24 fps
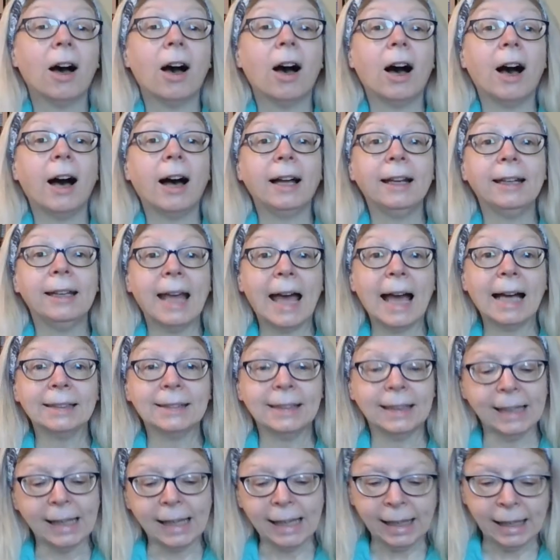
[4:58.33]

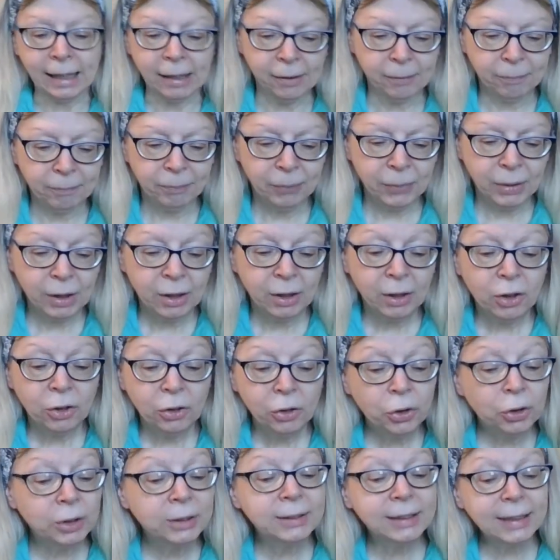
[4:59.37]
Audacity.
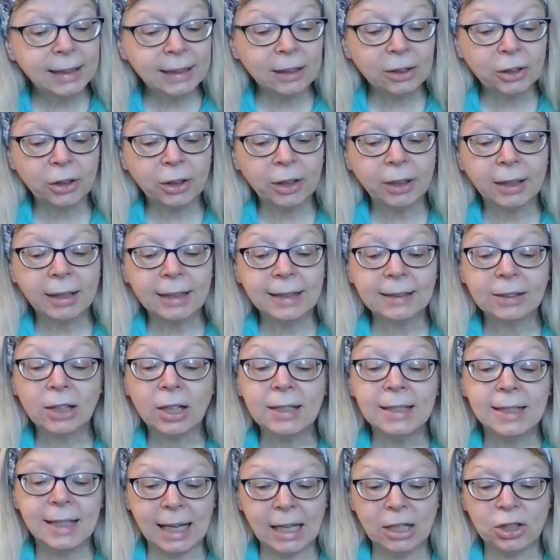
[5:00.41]
Your diddler is
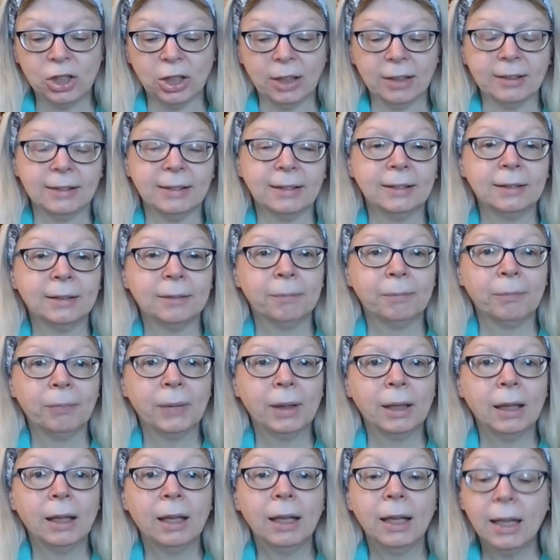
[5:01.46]
audacious.
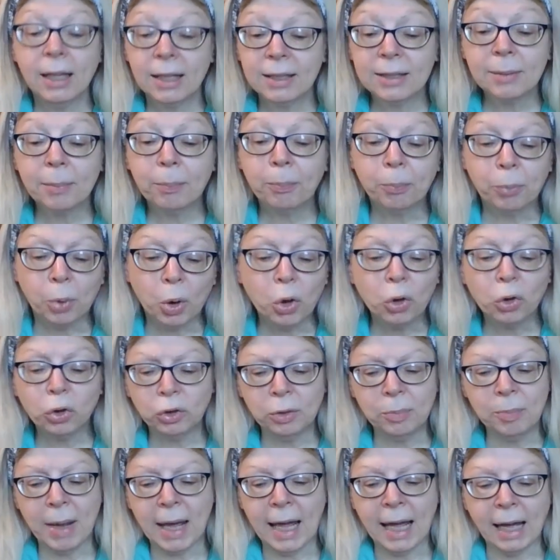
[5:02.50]
He is a
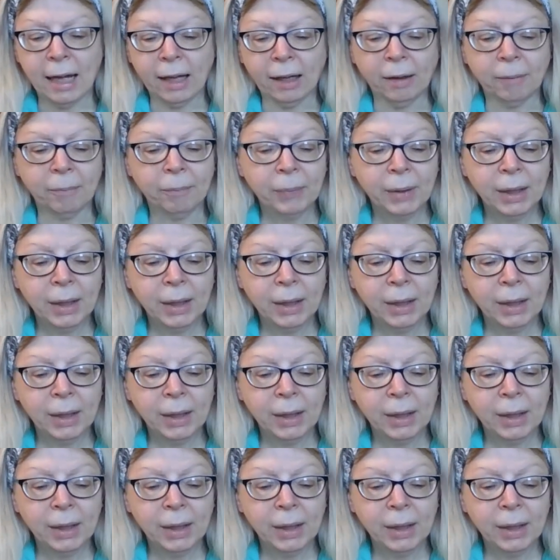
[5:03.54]
bold man.